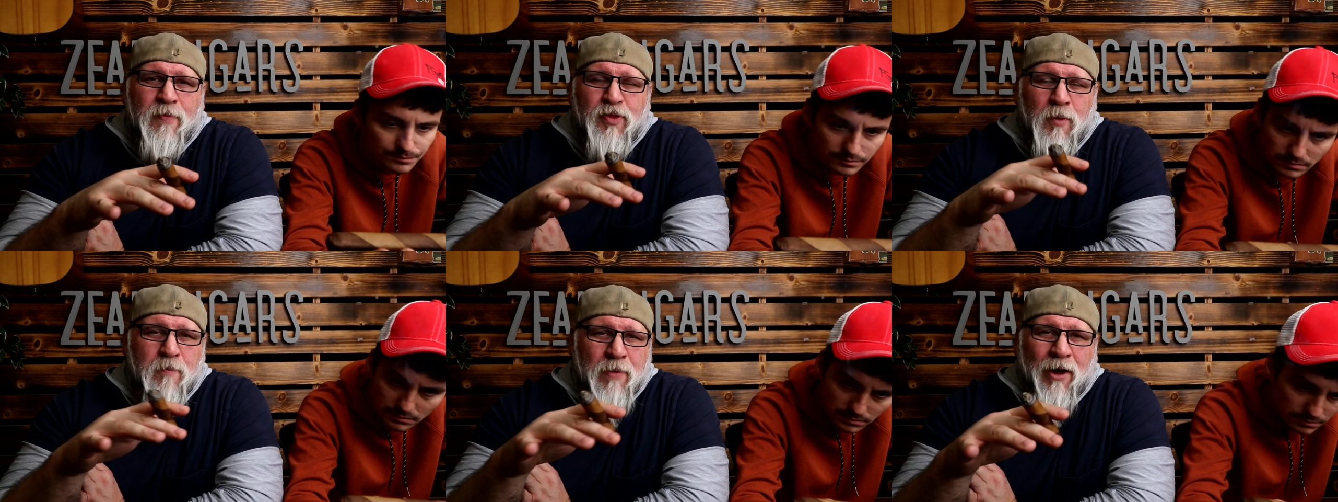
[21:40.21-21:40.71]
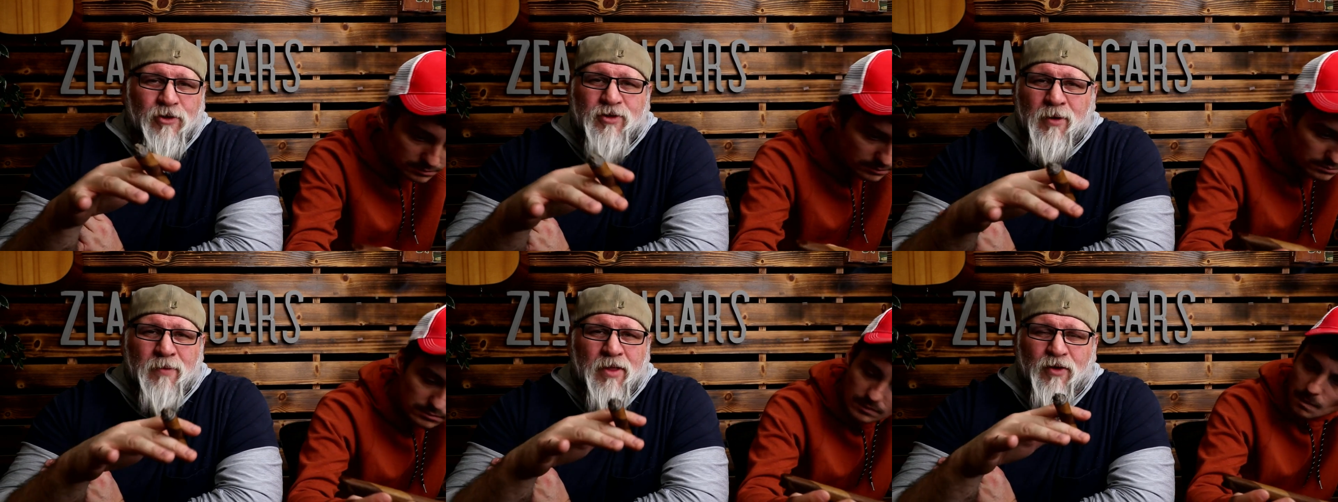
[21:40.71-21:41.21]
Speaker 1: and they're
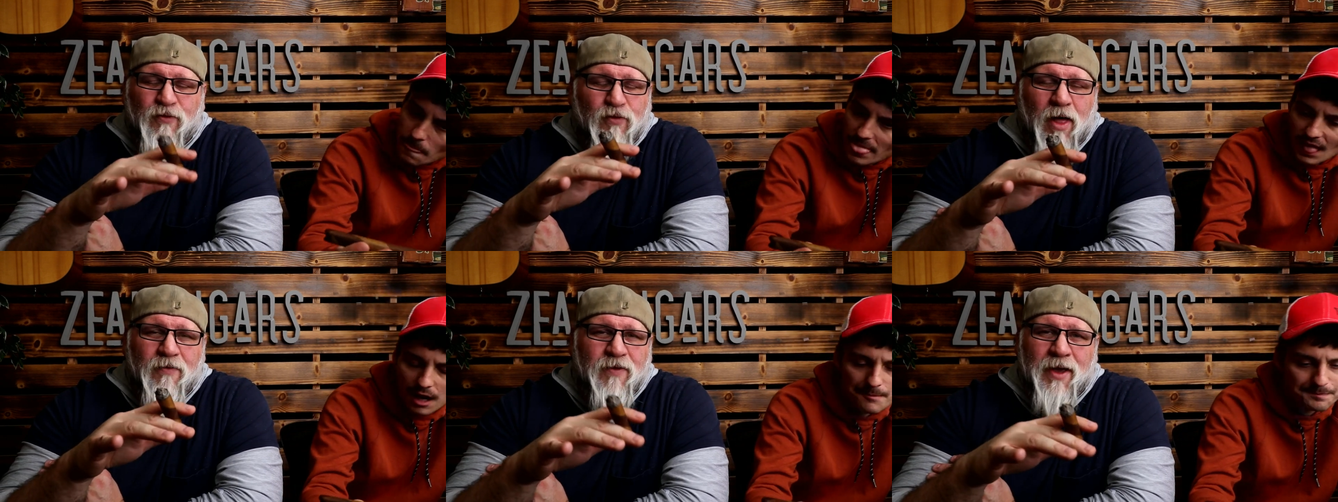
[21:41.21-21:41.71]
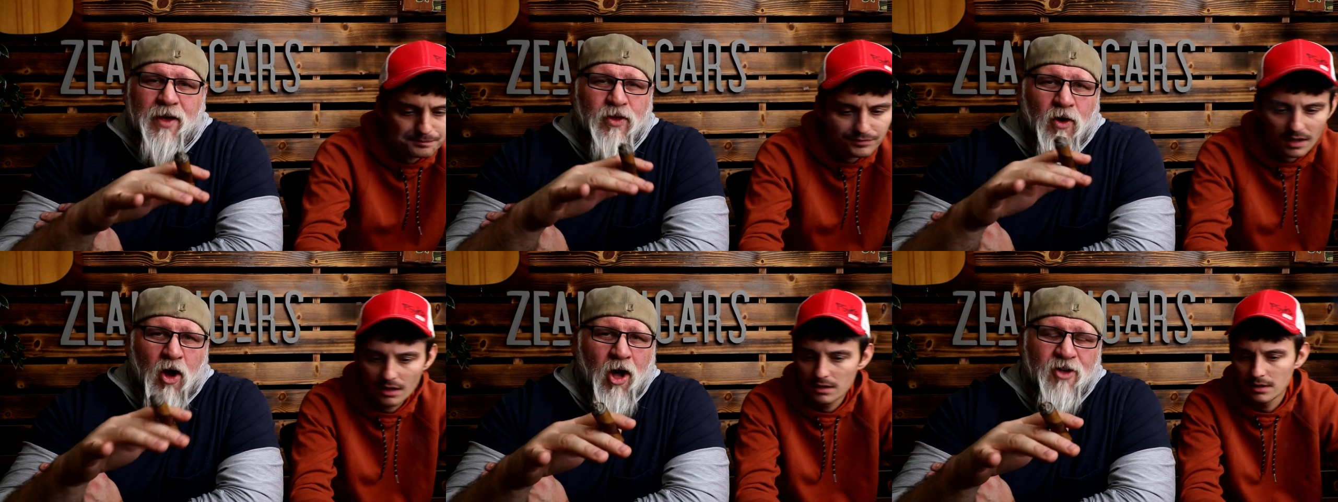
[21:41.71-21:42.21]
Belgian, and they're fluffy,
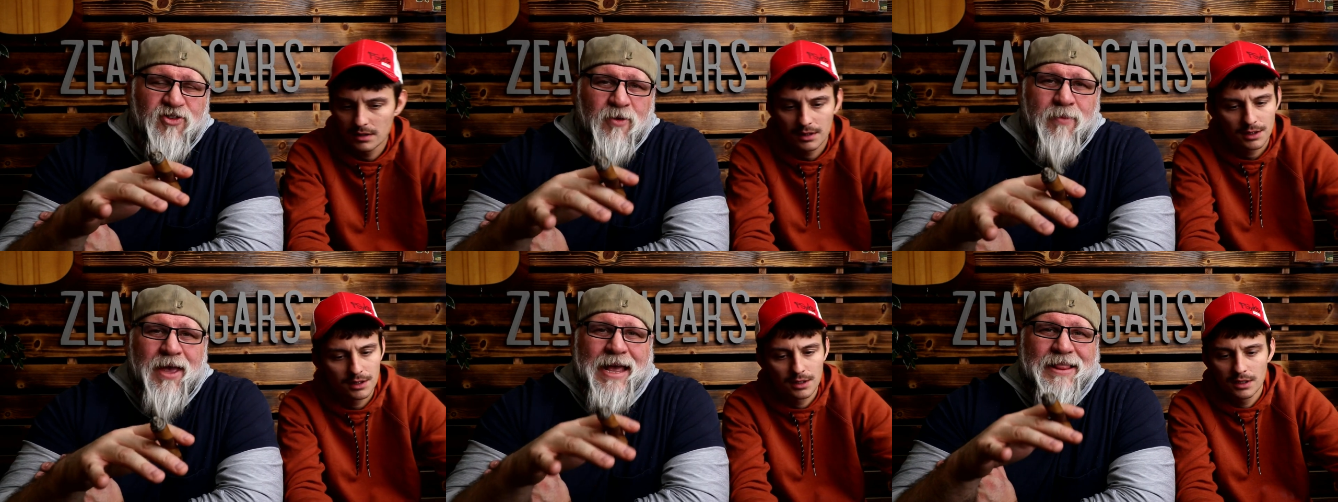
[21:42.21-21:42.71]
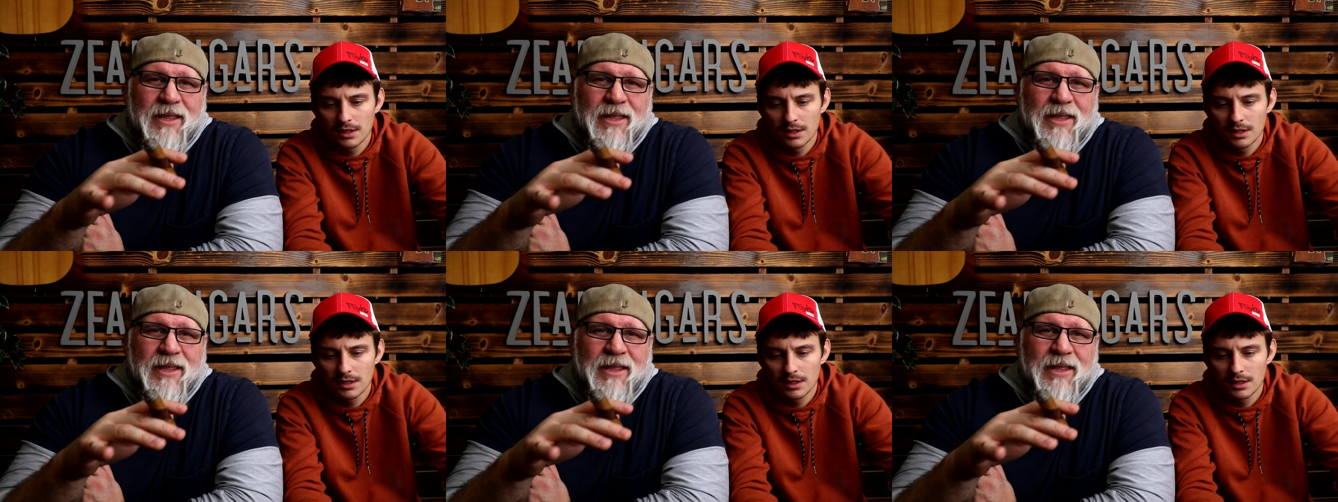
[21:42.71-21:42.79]
and they're awesome.